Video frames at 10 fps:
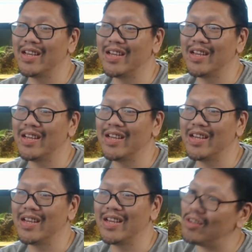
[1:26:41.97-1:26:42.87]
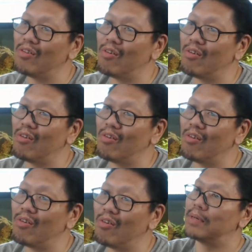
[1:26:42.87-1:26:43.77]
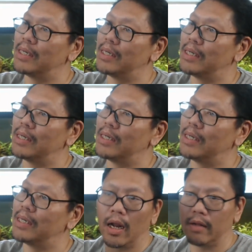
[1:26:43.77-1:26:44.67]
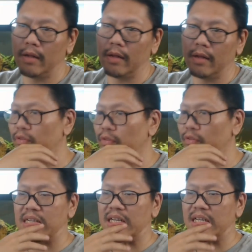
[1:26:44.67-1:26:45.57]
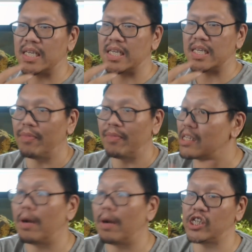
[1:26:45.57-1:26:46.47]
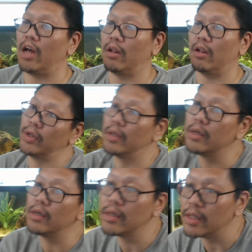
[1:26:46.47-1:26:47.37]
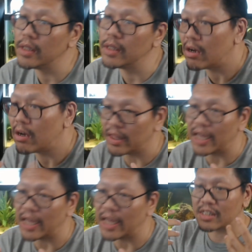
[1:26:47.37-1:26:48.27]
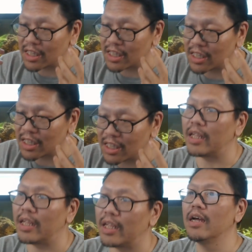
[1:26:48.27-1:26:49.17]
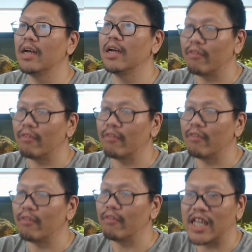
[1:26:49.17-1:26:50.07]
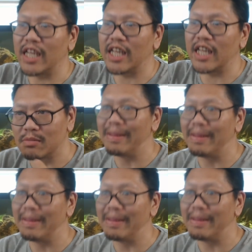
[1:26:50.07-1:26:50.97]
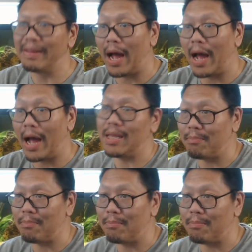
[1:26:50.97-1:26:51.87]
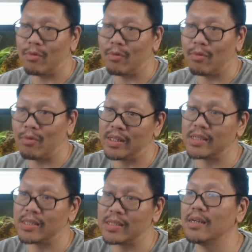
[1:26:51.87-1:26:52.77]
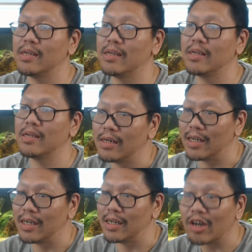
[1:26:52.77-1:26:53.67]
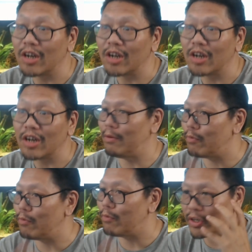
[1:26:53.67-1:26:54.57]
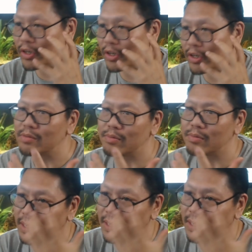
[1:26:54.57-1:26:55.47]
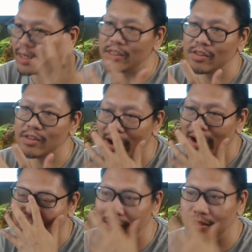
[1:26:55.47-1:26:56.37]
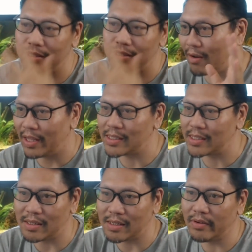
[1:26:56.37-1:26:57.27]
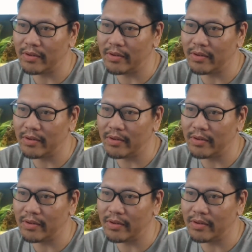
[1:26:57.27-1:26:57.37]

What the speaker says: I don't know how old you are, Bridget, but I love Stranger Things because that's my childhood. That's literally those kids was me and my group of friends. Literally, I mean, we were nerds. We played Dungeons and Dragons and all that stuff.